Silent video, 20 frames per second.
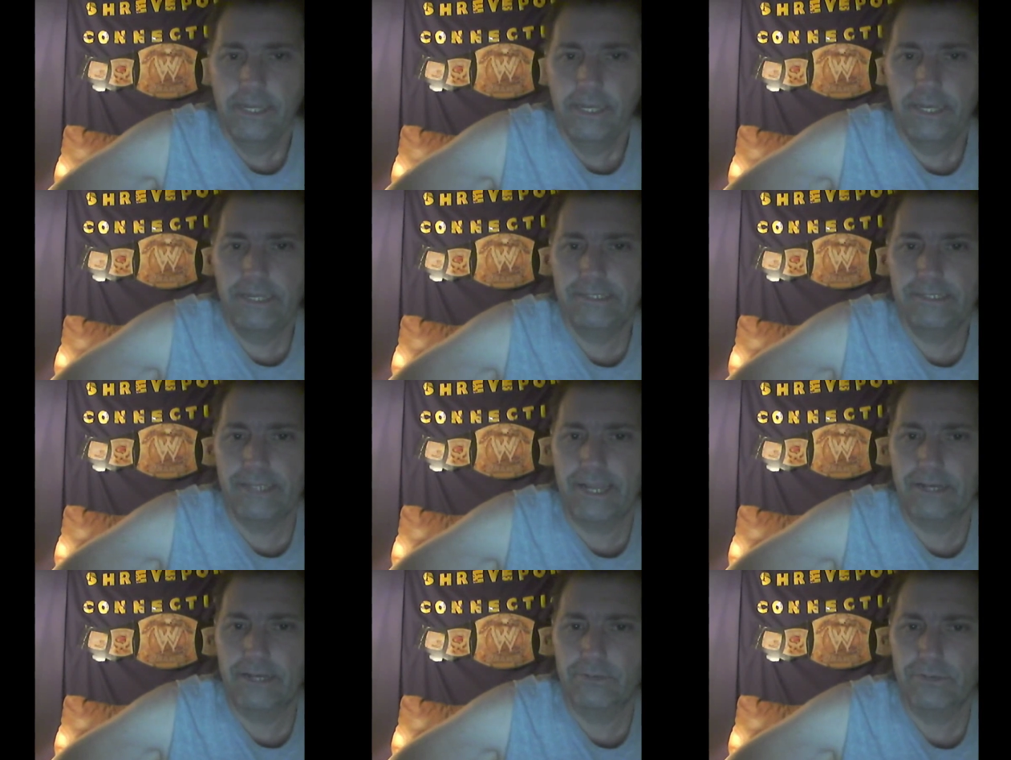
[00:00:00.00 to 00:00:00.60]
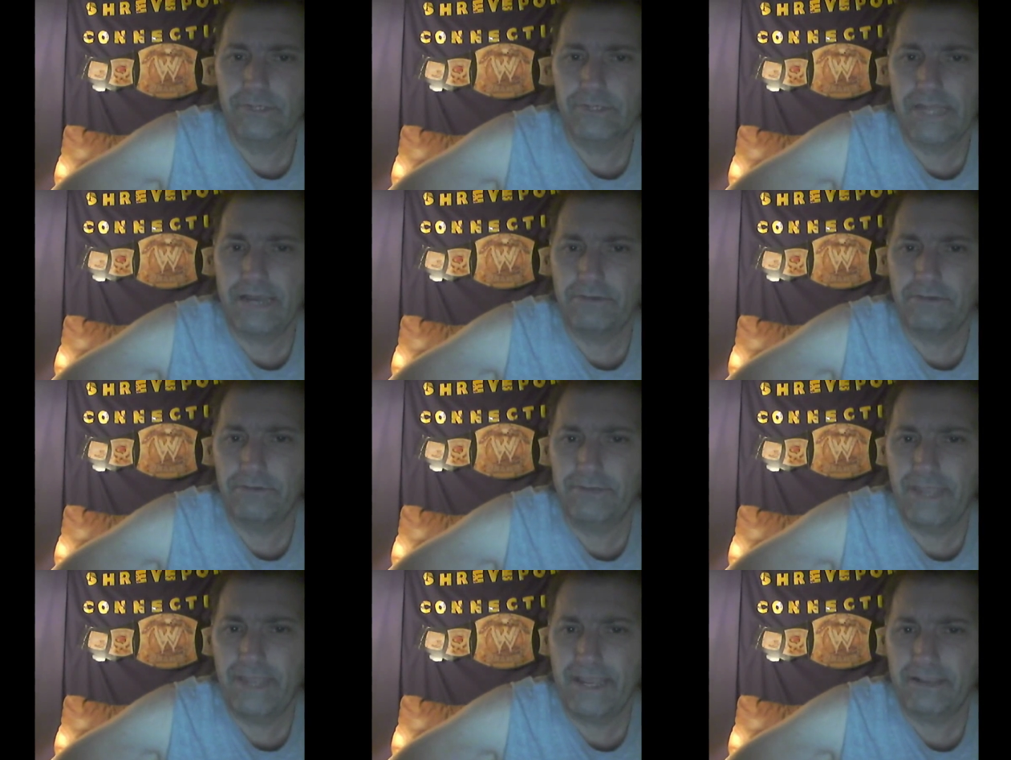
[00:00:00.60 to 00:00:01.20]
Heath Slater was
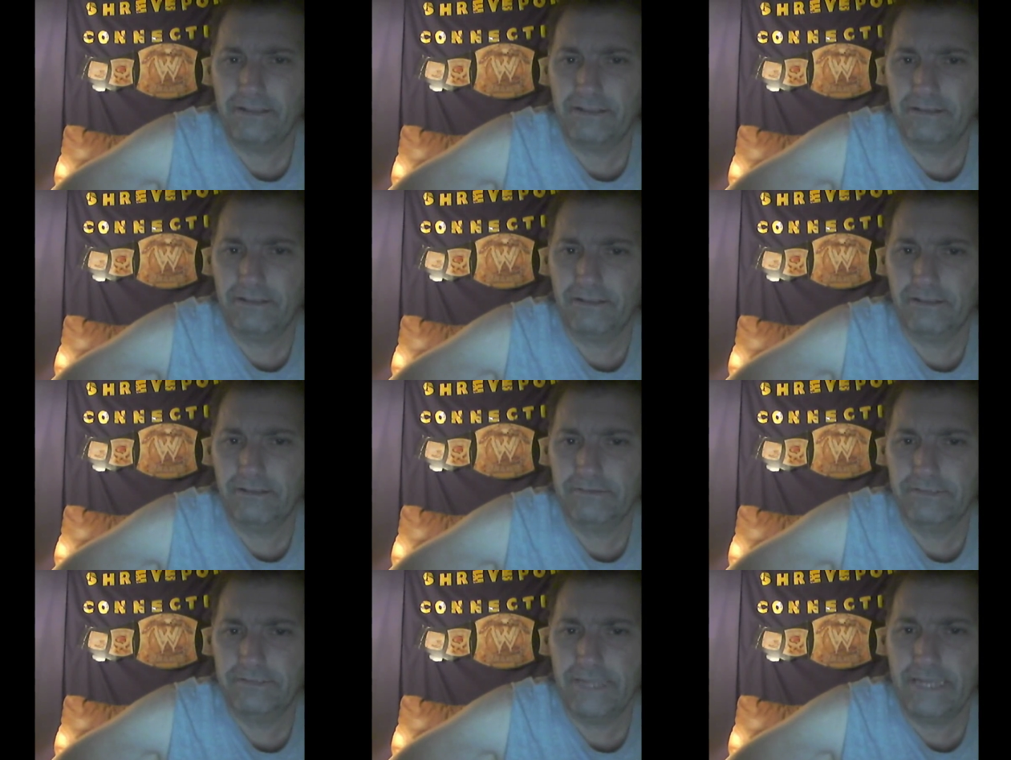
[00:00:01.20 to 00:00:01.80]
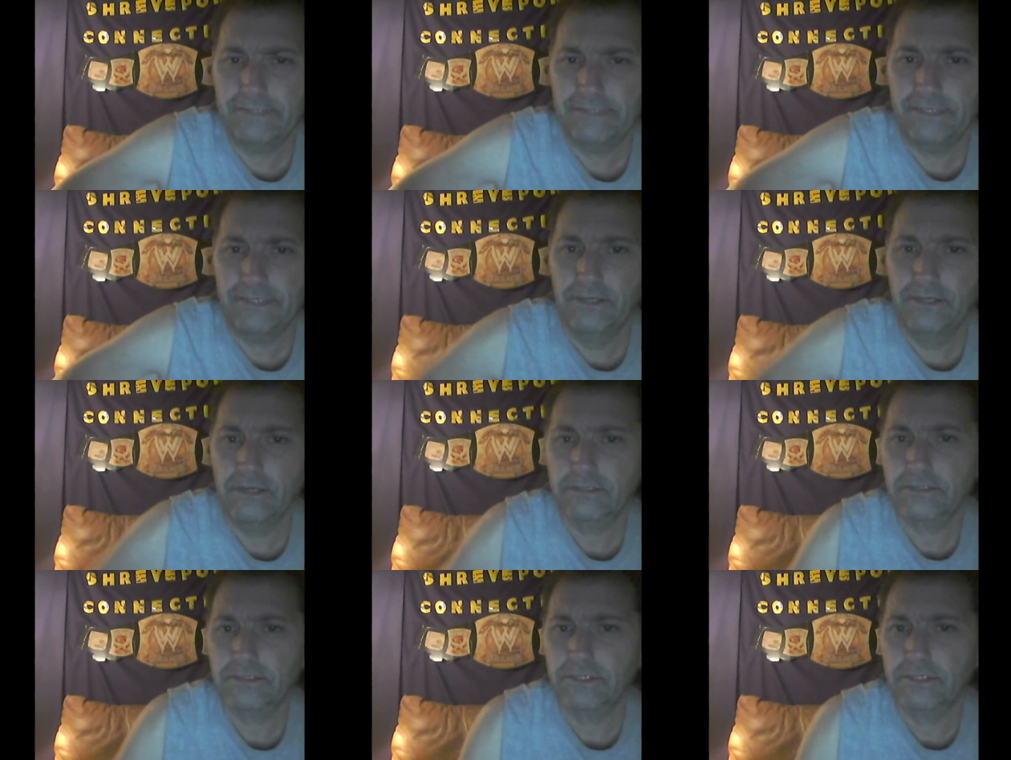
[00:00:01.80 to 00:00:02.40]
out next, as he
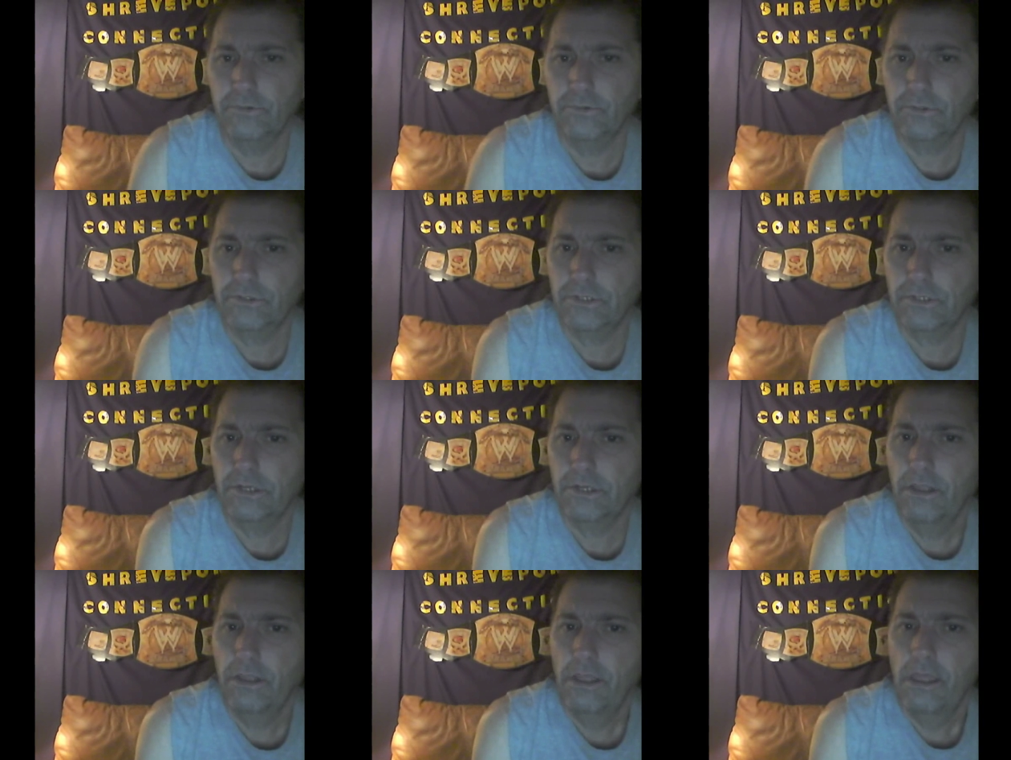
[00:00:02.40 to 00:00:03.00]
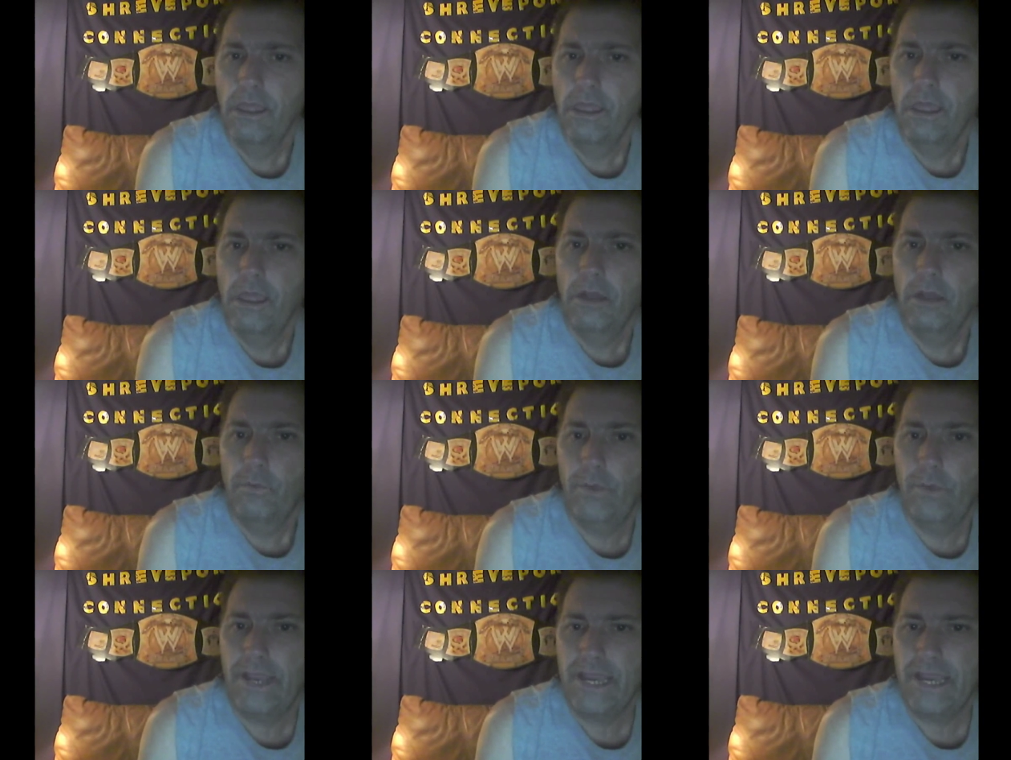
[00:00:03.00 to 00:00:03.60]
looks to
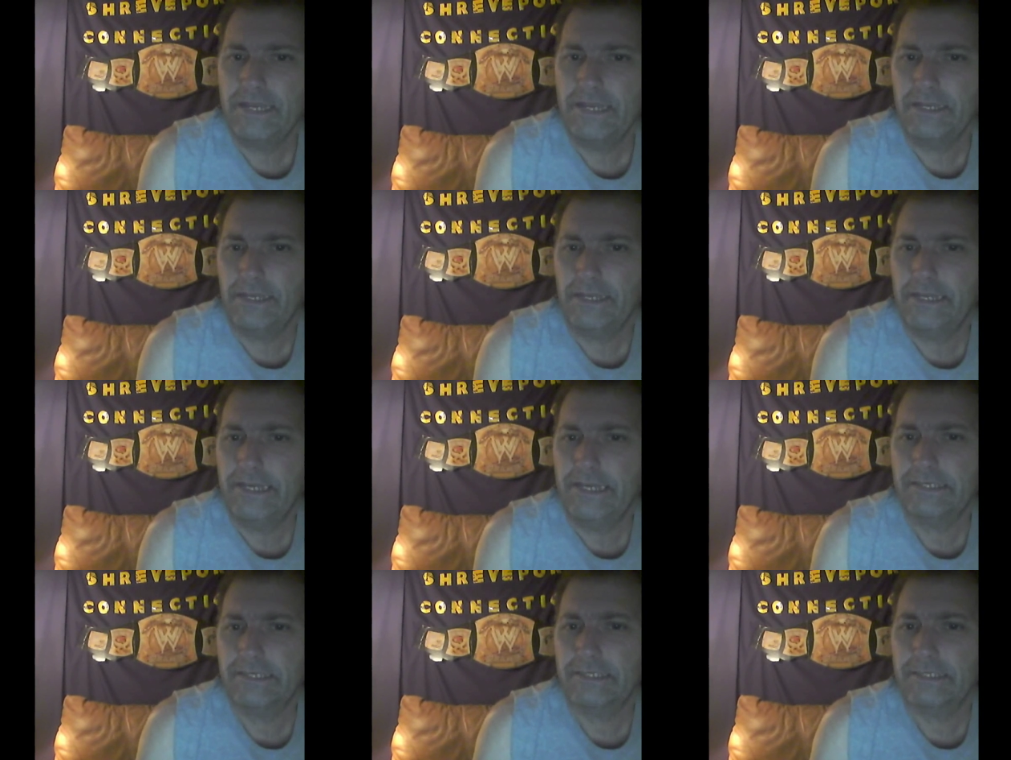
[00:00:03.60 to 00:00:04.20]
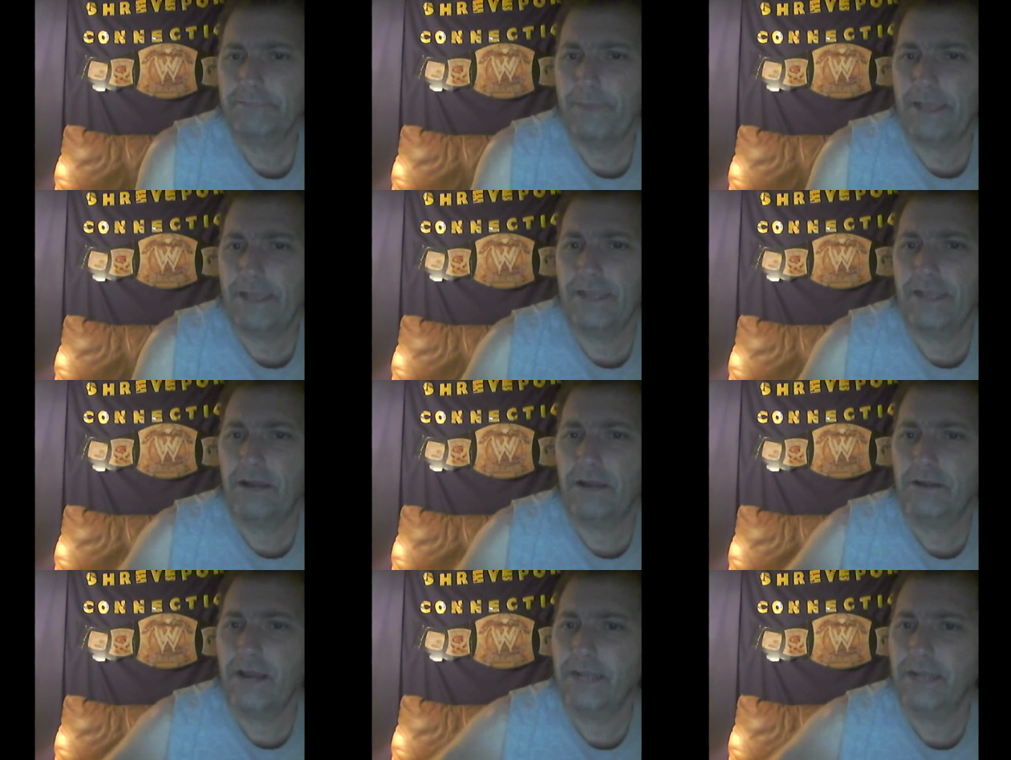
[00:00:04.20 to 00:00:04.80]
win his
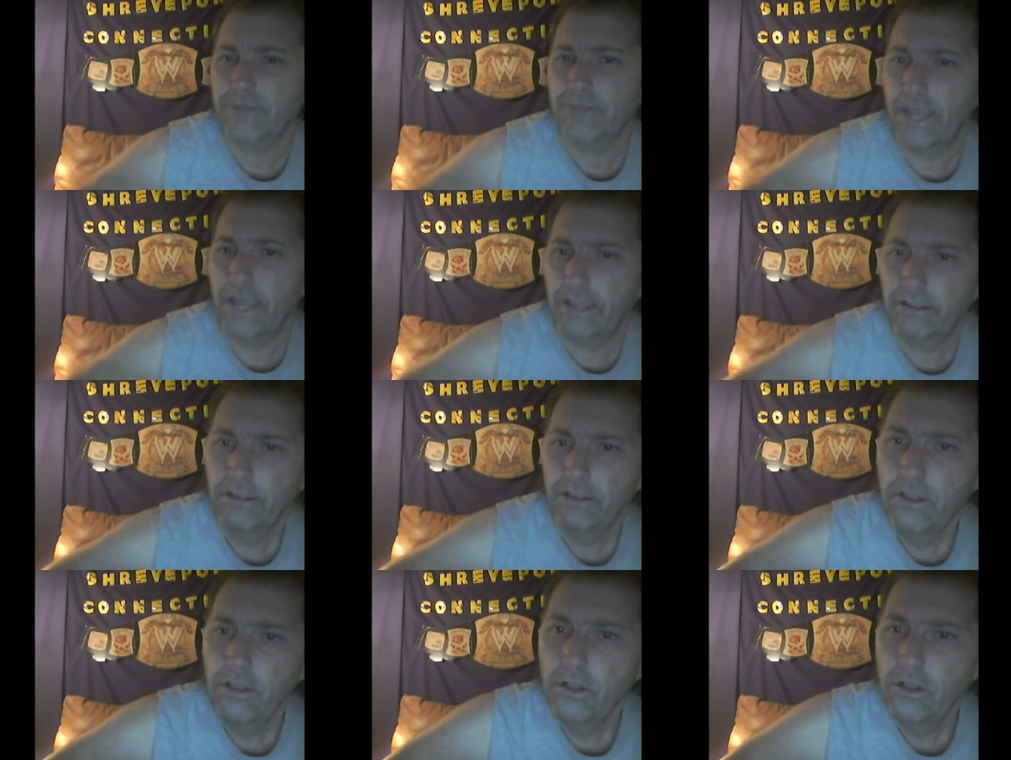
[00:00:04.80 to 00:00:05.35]
SmackDown contract.